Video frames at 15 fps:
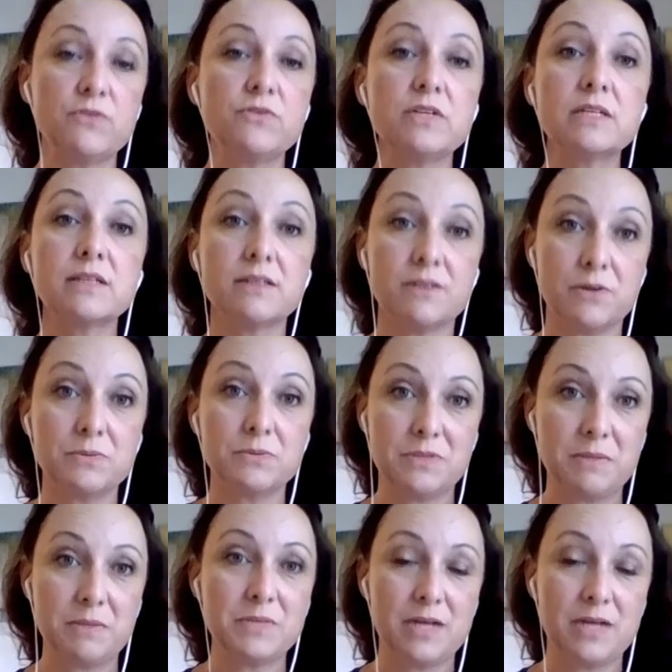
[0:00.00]
feel alone
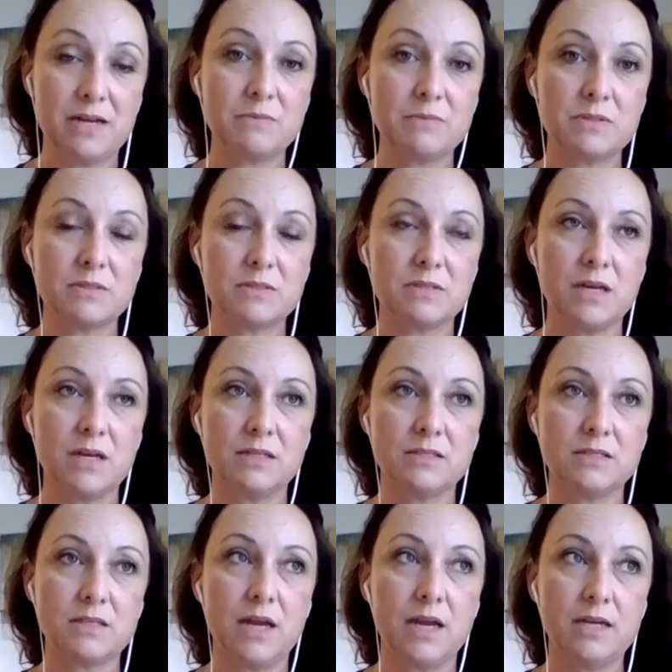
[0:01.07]
sometimes,
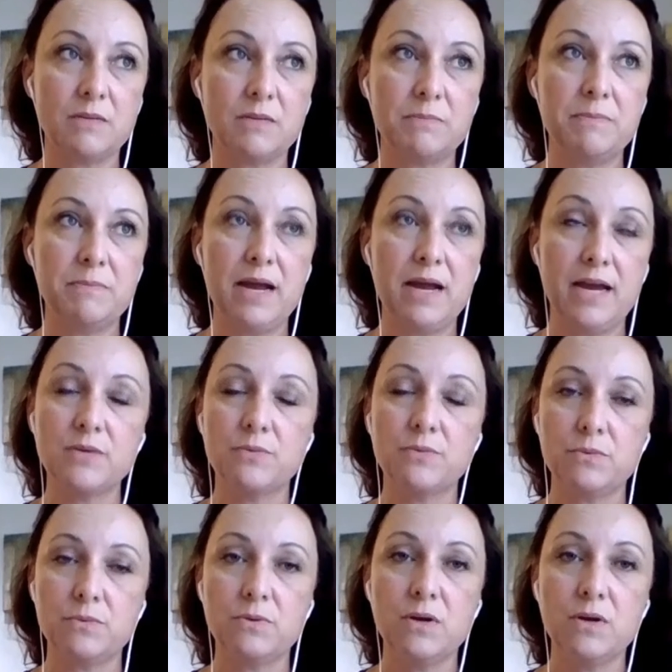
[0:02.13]
and I had a